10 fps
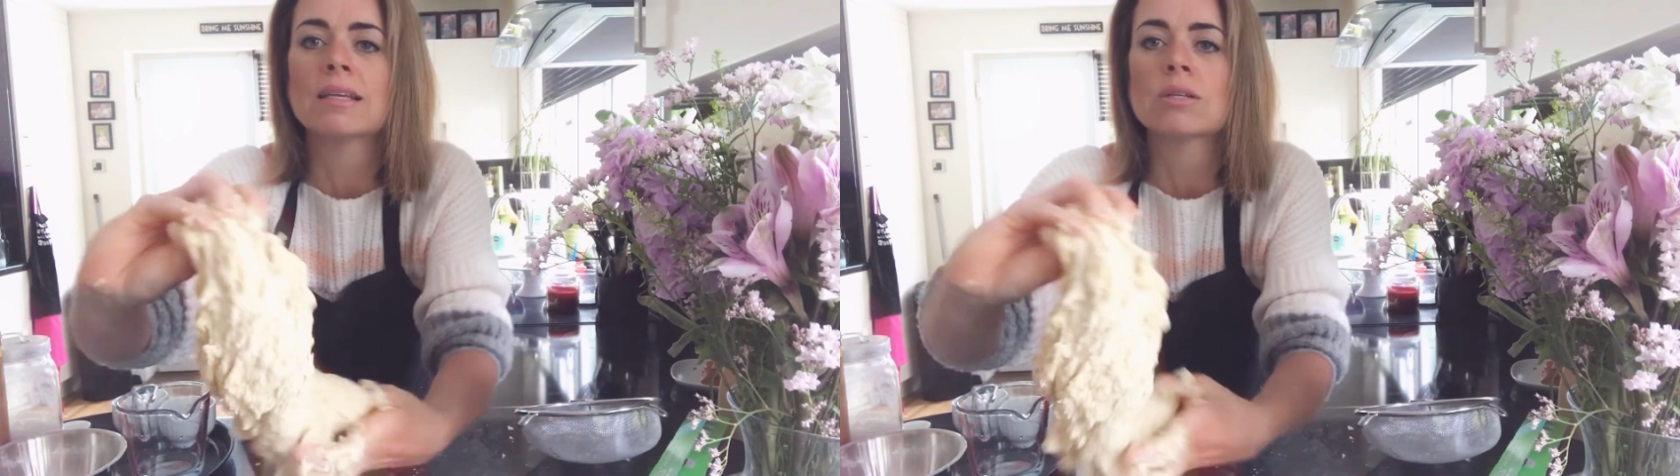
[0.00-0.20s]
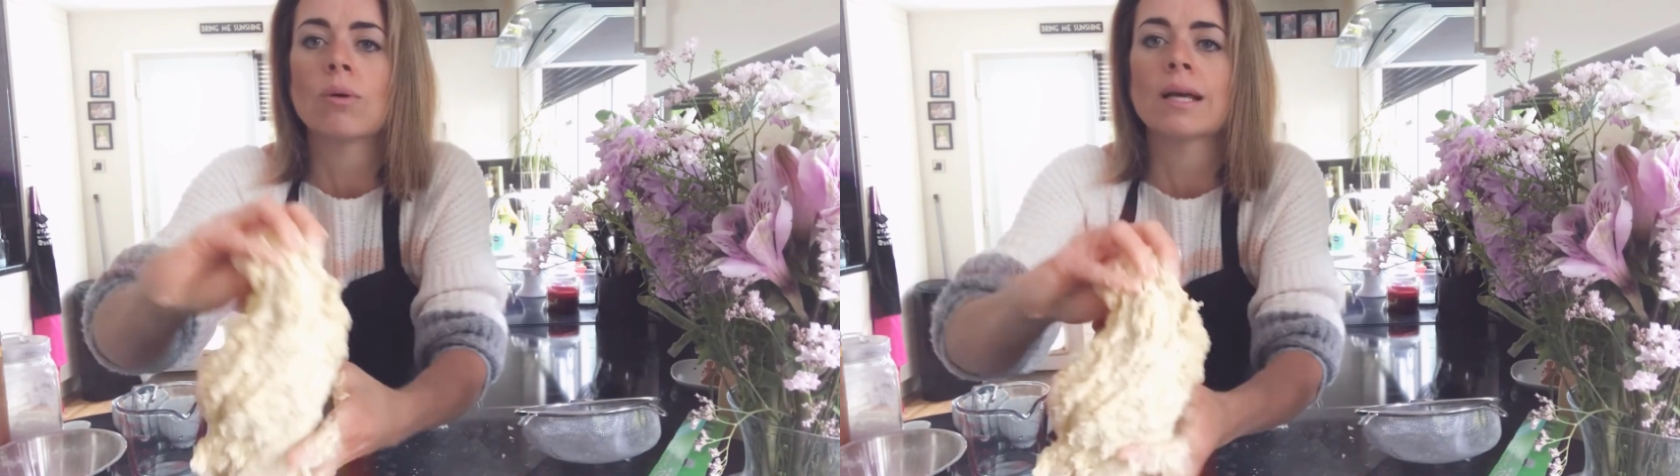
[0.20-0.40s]

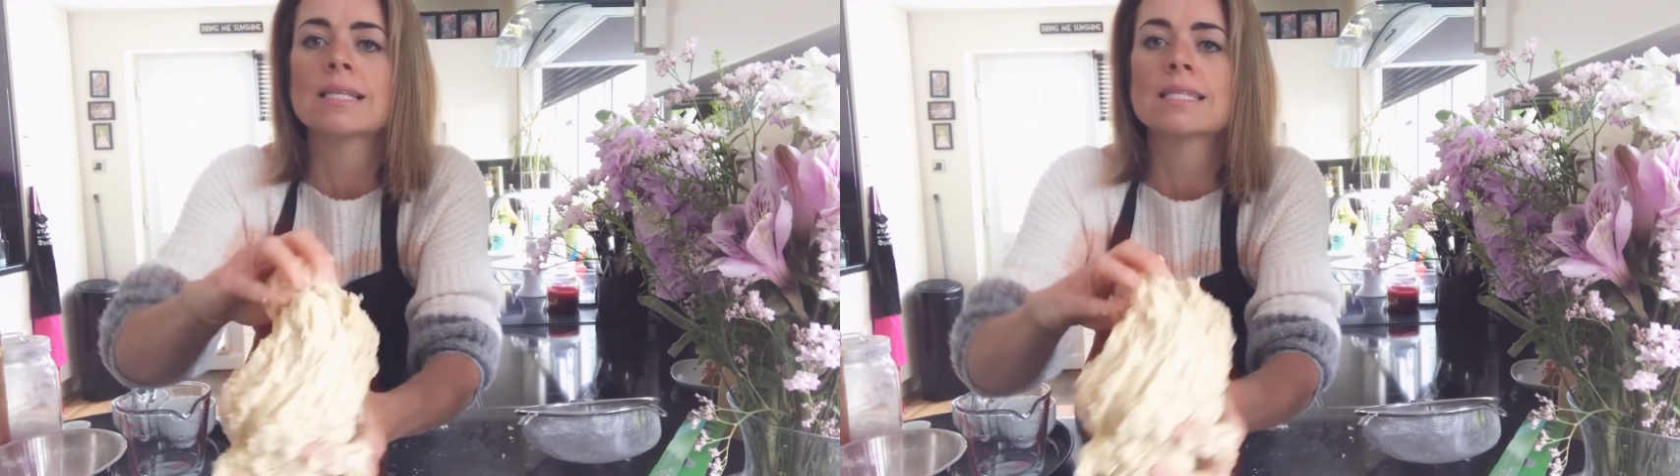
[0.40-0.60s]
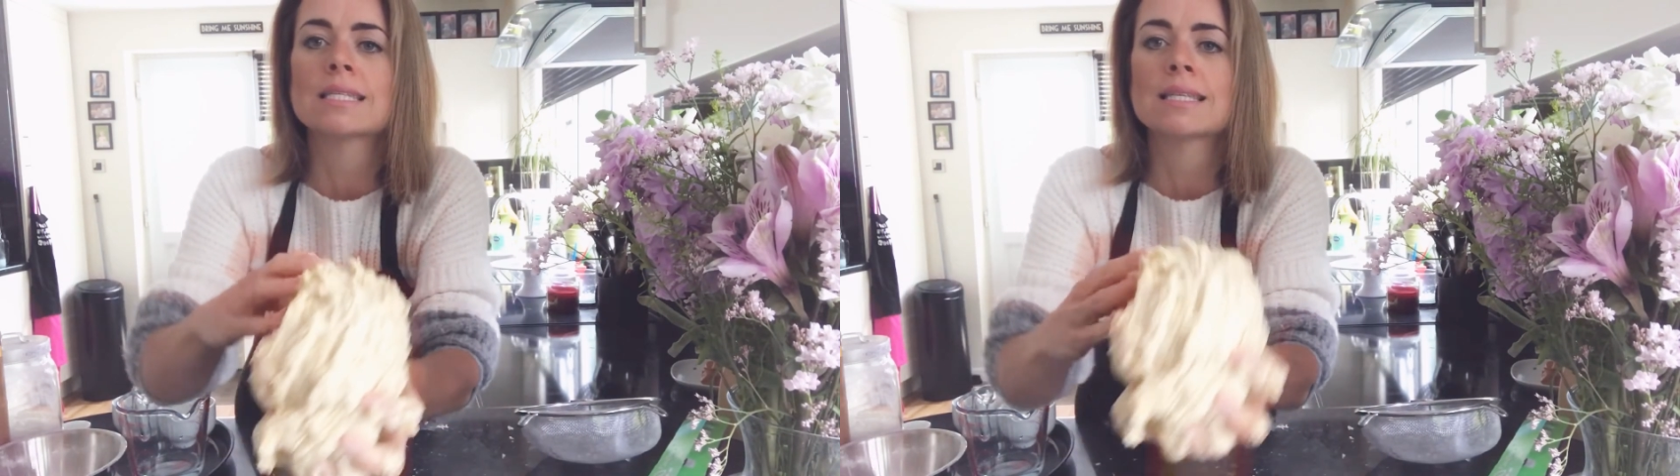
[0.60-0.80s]
it's quite
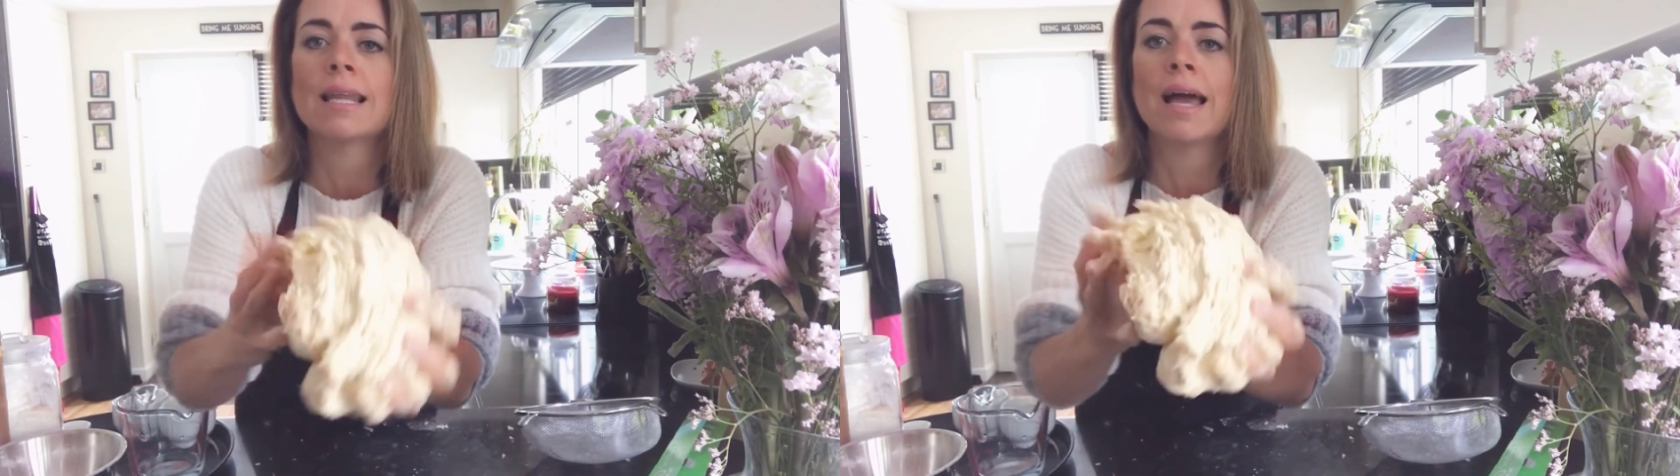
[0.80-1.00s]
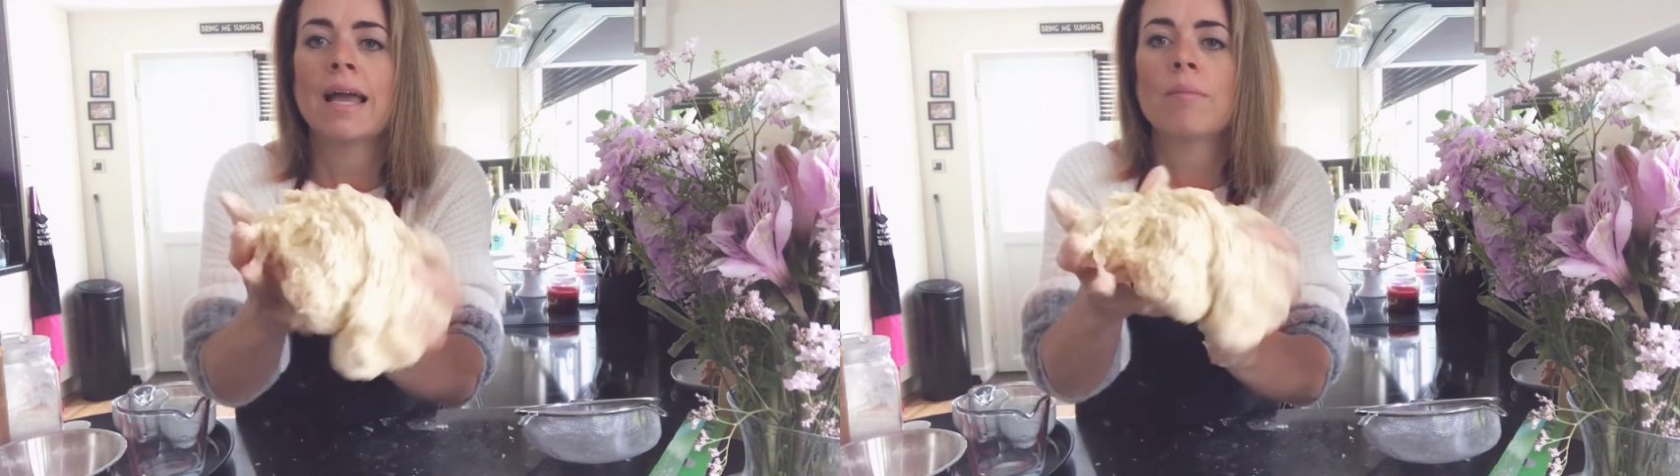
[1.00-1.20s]

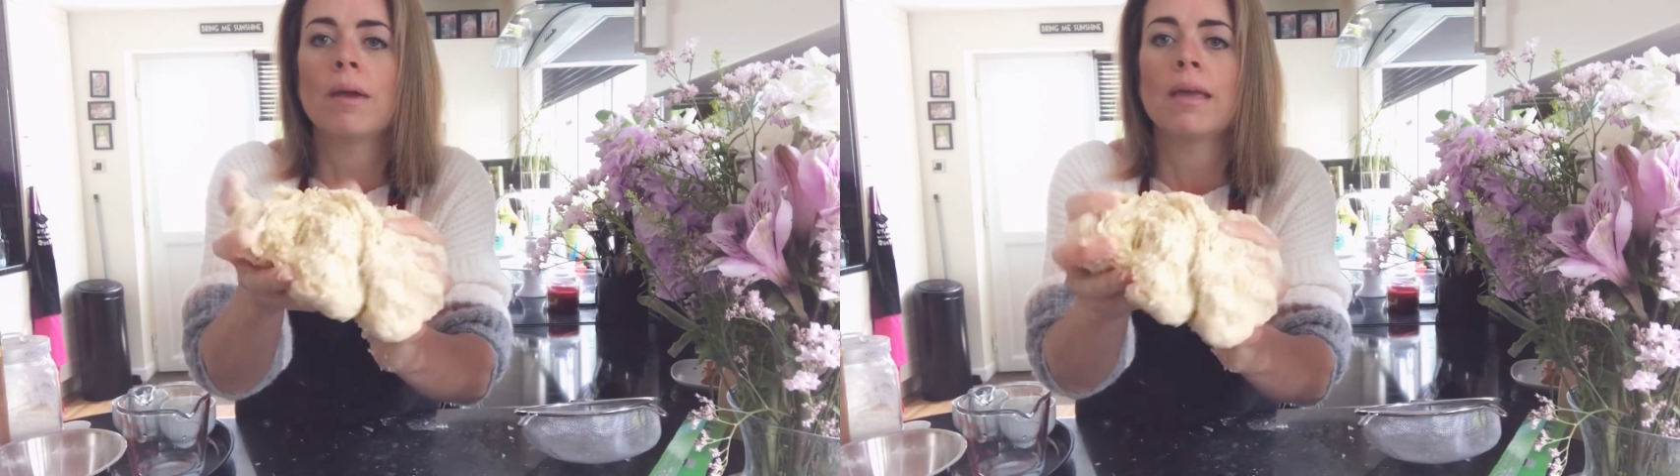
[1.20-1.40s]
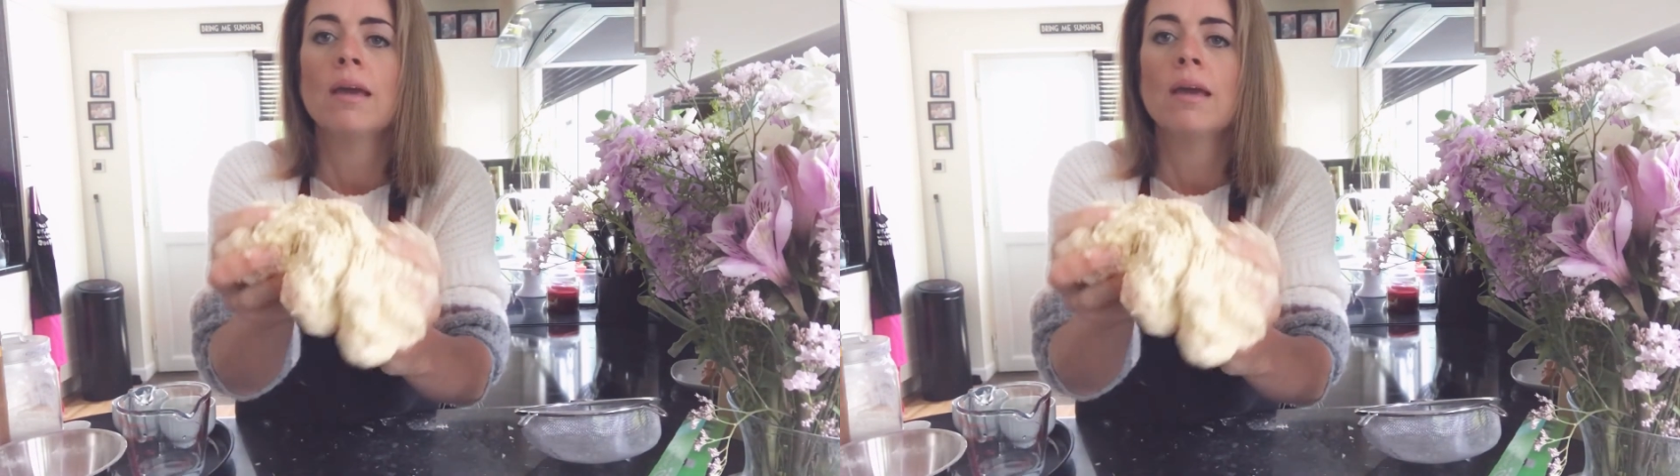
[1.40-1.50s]
slimy.